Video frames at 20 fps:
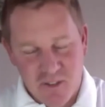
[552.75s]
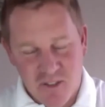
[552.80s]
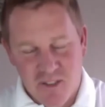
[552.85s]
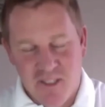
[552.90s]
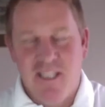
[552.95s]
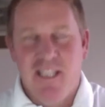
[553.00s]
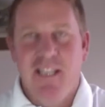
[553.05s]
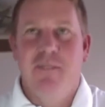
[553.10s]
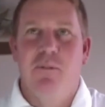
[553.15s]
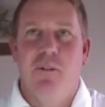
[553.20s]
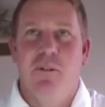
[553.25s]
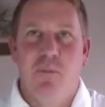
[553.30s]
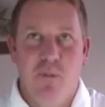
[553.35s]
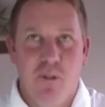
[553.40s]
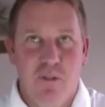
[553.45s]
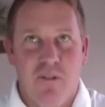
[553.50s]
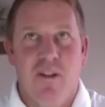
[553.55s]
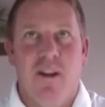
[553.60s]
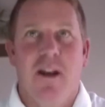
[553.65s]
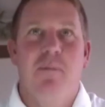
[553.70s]
You keep on
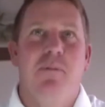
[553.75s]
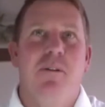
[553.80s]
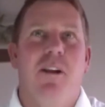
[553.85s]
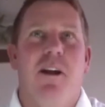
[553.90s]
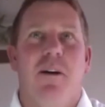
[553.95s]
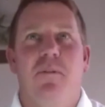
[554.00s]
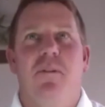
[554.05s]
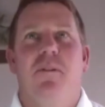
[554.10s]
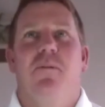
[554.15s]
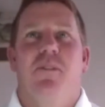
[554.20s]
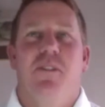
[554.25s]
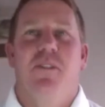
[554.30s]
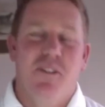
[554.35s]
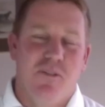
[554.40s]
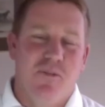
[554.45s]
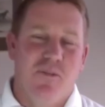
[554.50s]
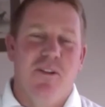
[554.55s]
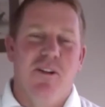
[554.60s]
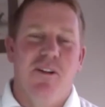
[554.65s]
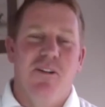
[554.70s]
moving up and up, which is
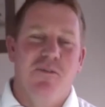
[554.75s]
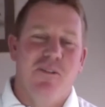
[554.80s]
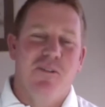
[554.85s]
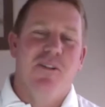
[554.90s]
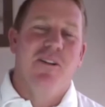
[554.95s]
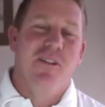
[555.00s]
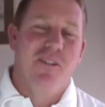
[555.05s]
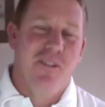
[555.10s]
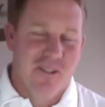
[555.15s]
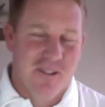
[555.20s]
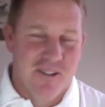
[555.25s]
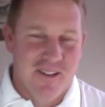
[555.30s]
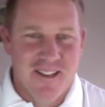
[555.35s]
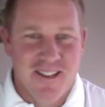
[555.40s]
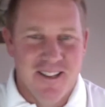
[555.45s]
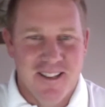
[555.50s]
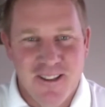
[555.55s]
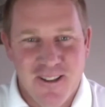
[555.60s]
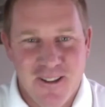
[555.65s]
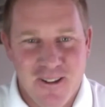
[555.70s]
very, very good.
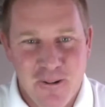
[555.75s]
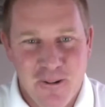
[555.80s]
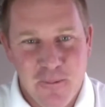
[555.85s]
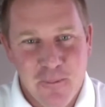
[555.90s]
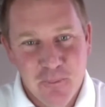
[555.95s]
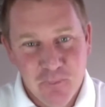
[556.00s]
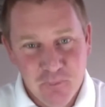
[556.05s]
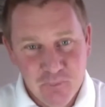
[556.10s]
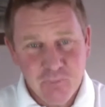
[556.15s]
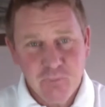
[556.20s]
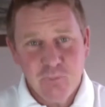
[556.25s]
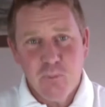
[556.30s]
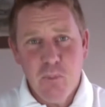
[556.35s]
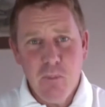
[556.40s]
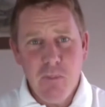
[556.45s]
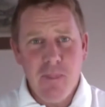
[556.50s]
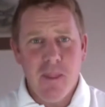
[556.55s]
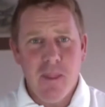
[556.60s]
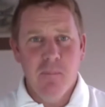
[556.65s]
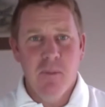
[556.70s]
Yeah.
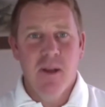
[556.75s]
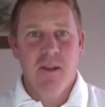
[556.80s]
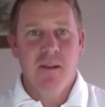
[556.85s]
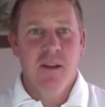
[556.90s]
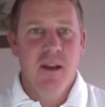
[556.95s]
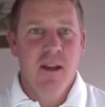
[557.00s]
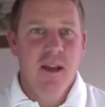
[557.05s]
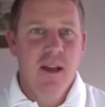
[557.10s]
But